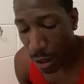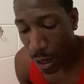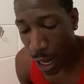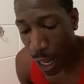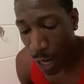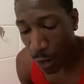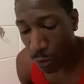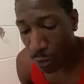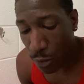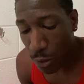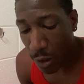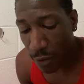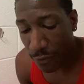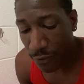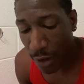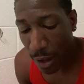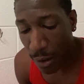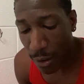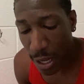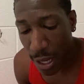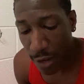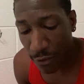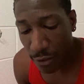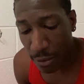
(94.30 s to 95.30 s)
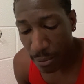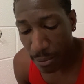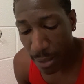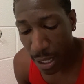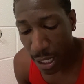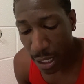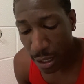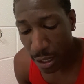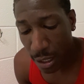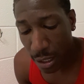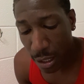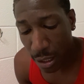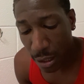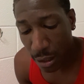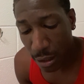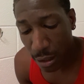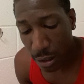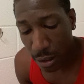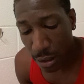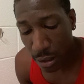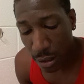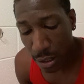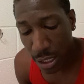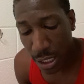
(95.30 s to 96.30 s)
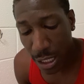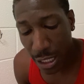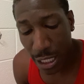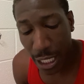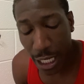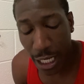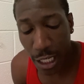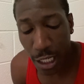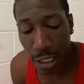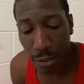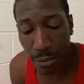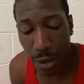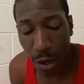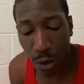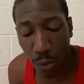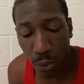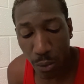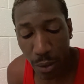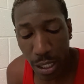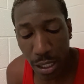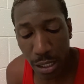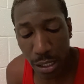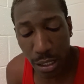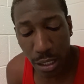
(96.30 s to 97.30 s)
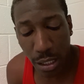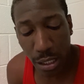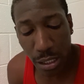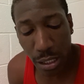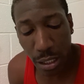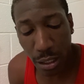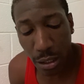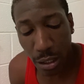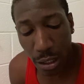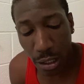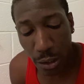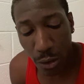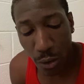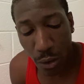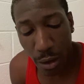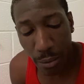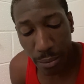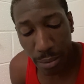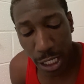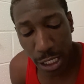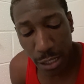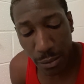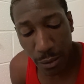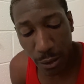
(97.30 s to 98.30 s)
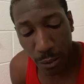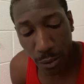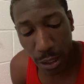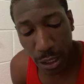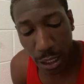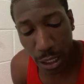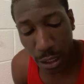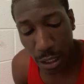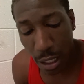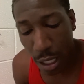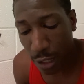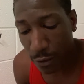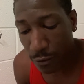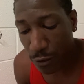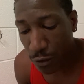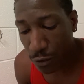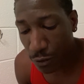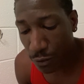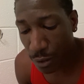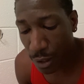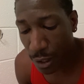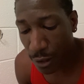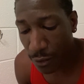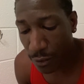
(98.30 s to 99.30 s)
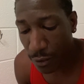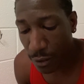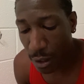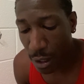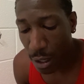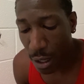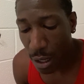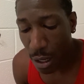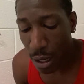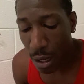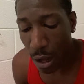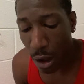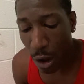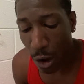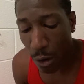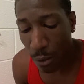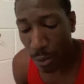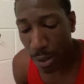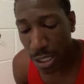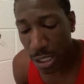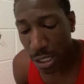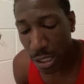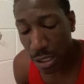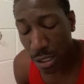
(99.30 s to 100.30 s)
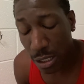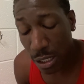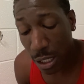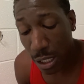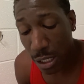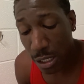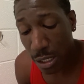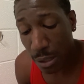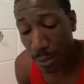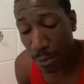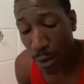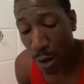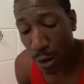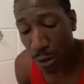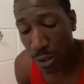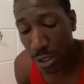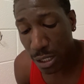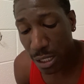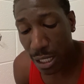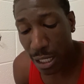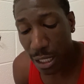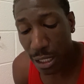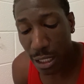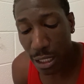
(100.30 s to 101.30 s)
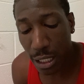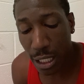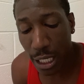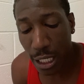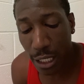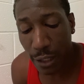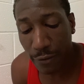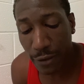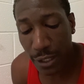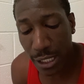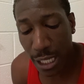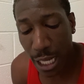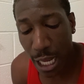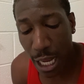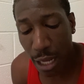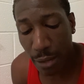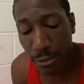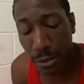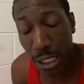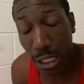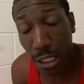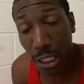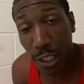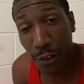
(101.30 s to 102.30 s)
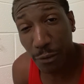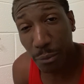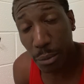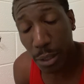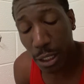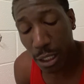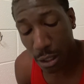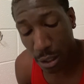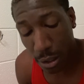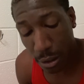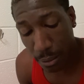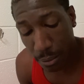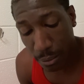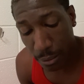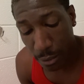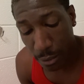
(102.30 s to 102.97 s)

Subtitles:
I don't know if I'll ever make it to the end of my wits, because the good Lord blessed me with a lot of strength and always sends a person in the nick of time to lift me up.